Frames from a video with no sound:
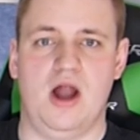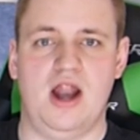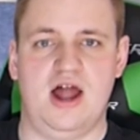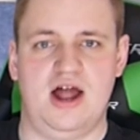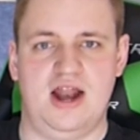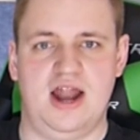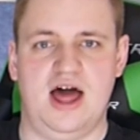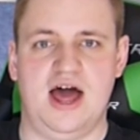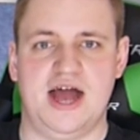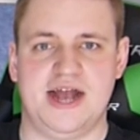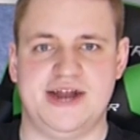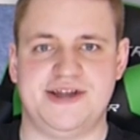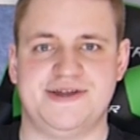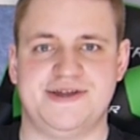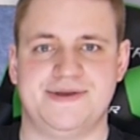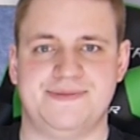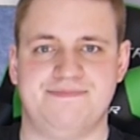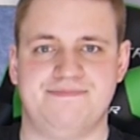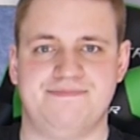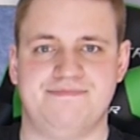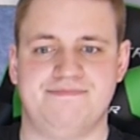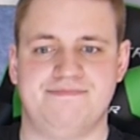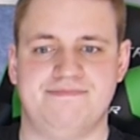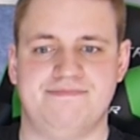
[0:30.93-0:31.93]
Well, I
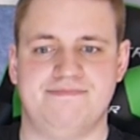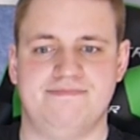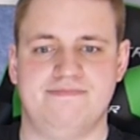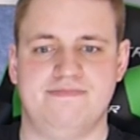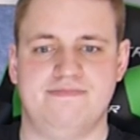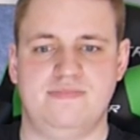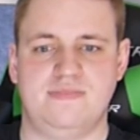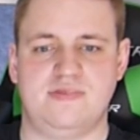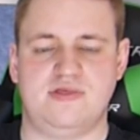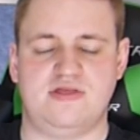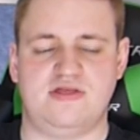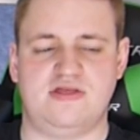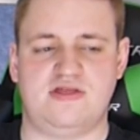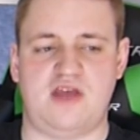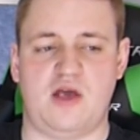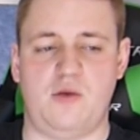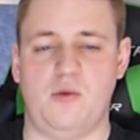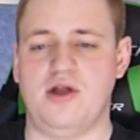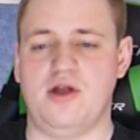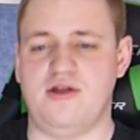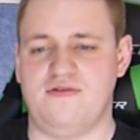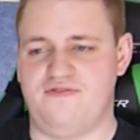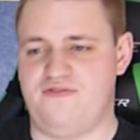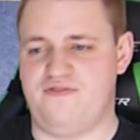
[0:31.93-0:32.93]
lied.
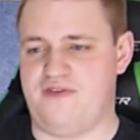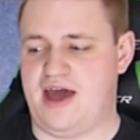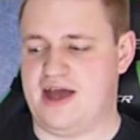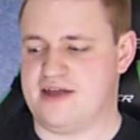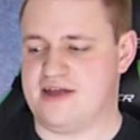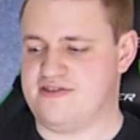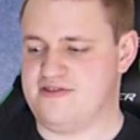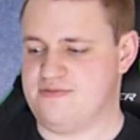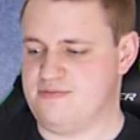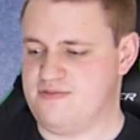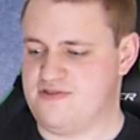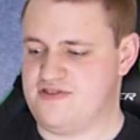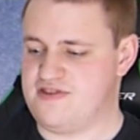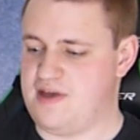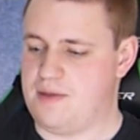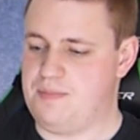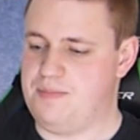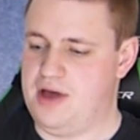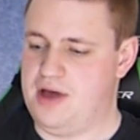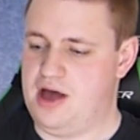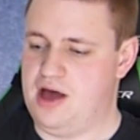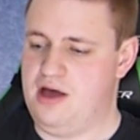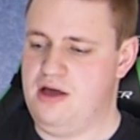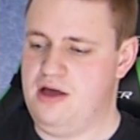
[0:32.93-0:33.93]
They weren't in fact
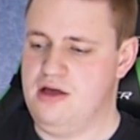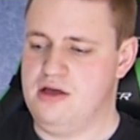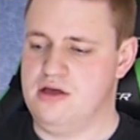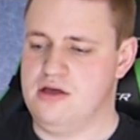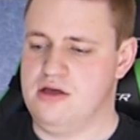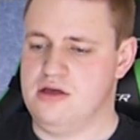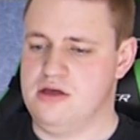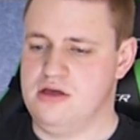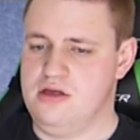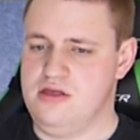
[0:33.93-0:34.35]
subpar.